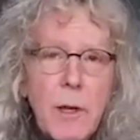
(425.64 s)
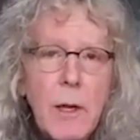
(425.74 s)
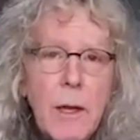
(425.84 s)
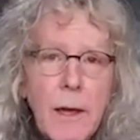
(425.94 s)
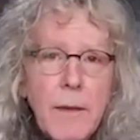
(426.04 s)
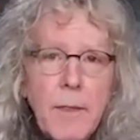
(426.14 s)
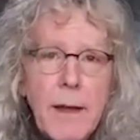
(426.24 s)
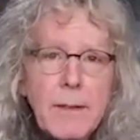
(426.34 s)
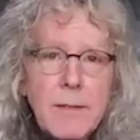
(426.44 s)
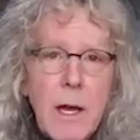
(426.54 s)
and
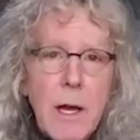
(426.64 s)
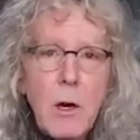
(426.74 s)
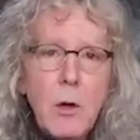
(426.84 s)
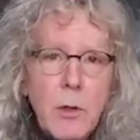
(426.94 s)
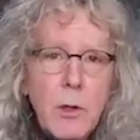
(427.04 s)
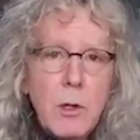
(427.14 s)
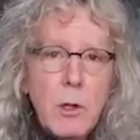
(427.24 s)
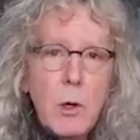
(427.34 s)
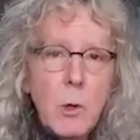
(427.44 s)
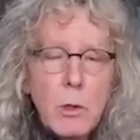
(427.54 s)
that's how the
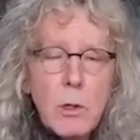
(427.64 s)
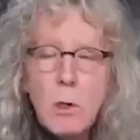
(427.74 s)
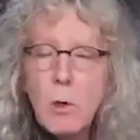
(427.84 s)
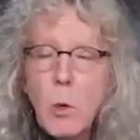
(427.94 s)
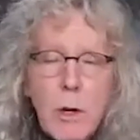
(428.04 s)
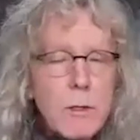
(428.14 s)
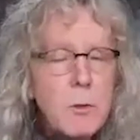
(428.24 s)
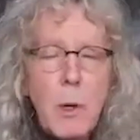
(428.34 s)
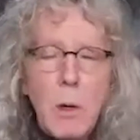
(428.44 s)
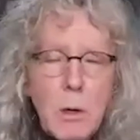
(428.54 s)
yodel was
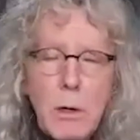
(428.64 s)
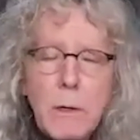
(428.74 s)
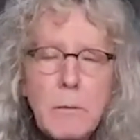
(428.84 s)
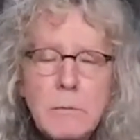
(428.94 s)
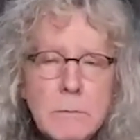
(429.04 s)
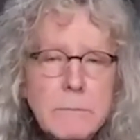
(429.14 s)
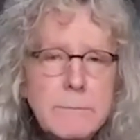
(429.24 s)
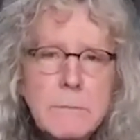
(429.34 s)
born.